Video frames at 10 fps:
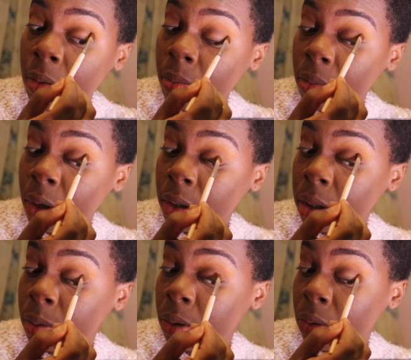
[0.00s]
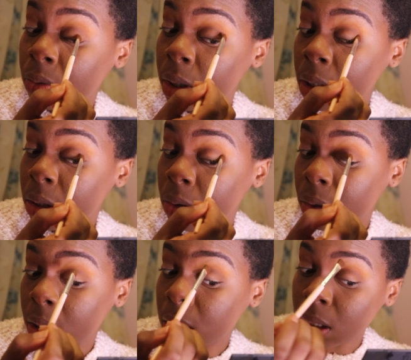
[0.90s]
multiple
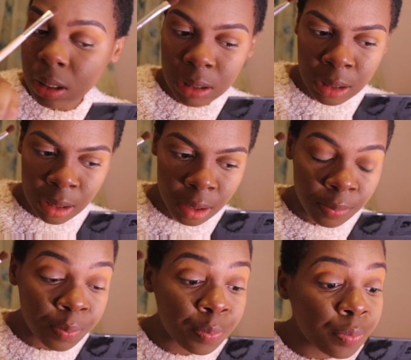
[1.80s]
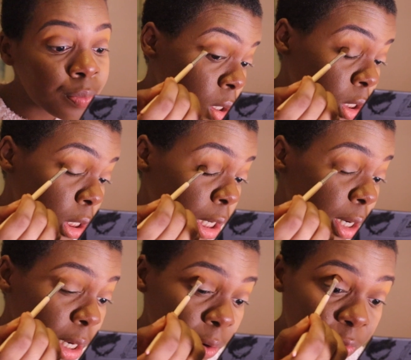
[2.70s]
resources and
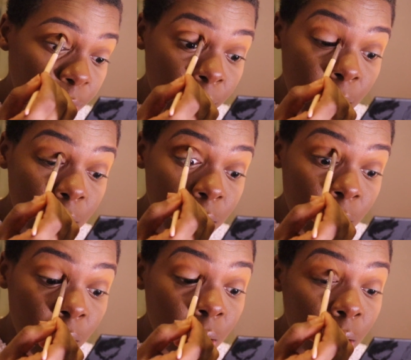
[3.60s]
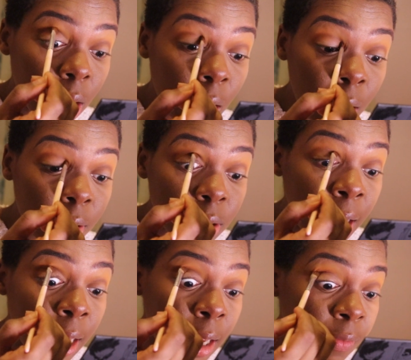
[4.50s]
sharing information,
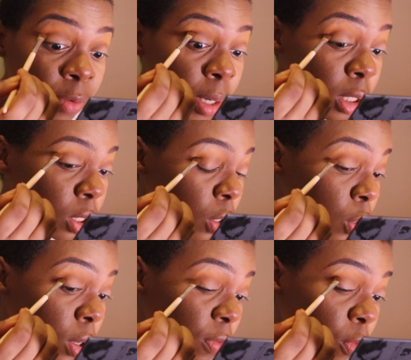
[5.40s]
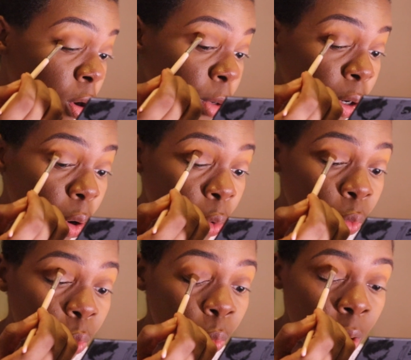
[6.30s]
getting information so you can form your
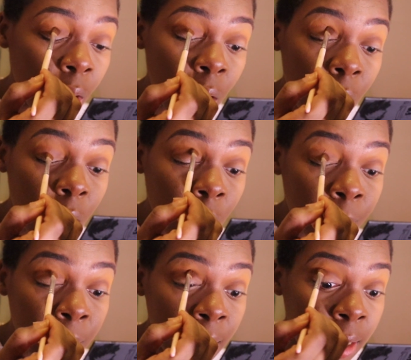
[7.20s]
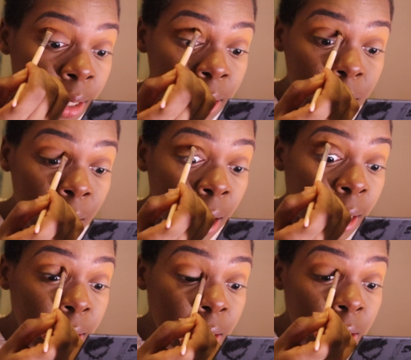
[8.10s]
own opinions and
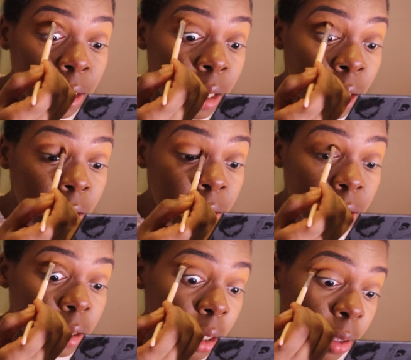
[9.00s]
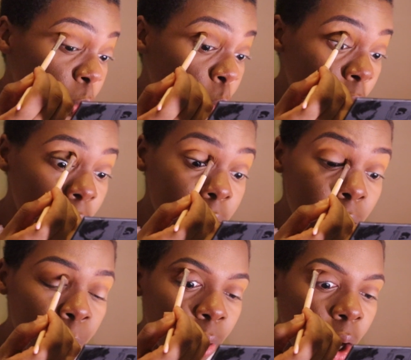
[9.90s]
ideas, wanting
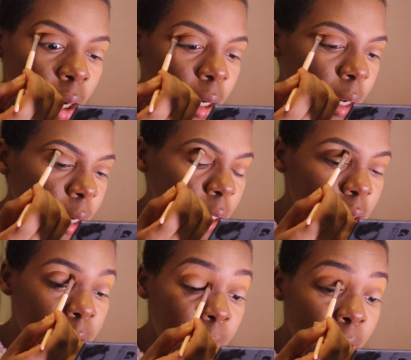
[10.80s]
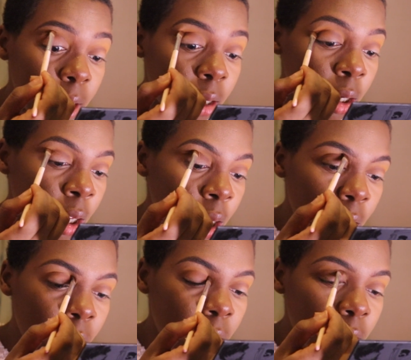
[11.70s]
to broaden and expand
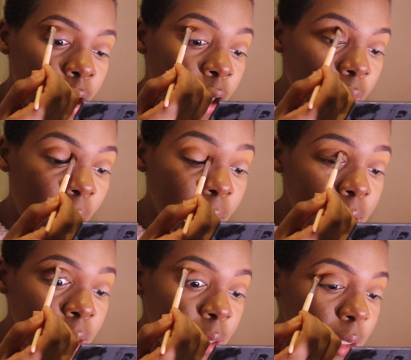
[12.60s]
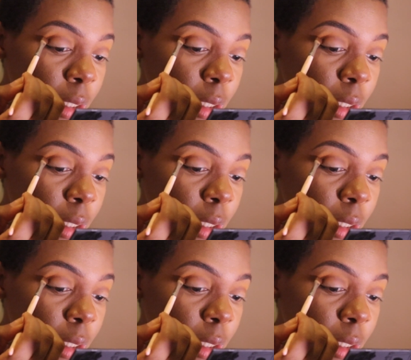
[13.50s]
your horizons